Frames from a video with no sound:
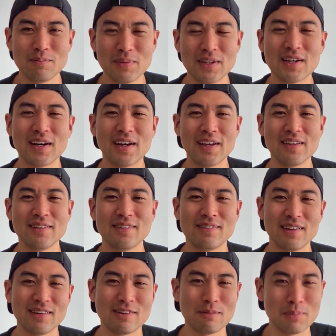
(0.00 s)

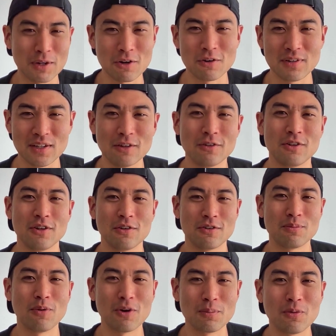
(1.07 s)
because it's a bigger deal to you.
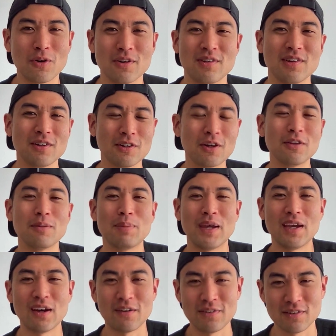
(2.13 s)
It's more important to you. You know the
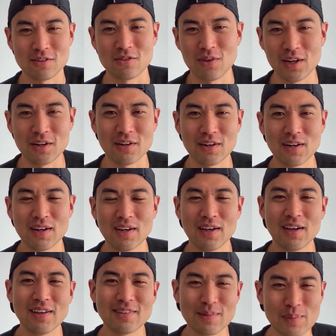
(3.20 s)
payoff is greater.
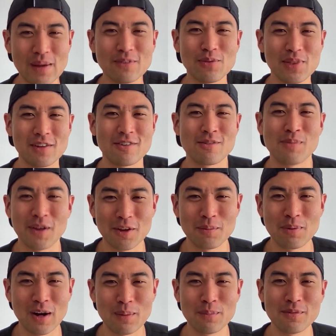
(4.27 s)
Sometimes with the smaller
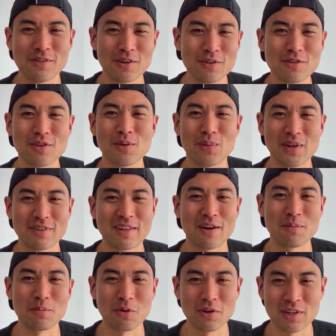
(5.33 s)
problems, those are the ones that
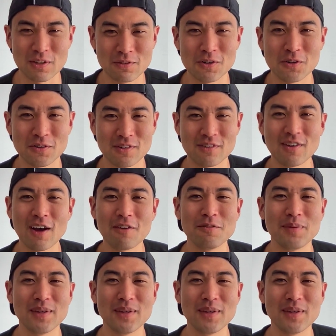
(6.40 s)
are more difficult to solve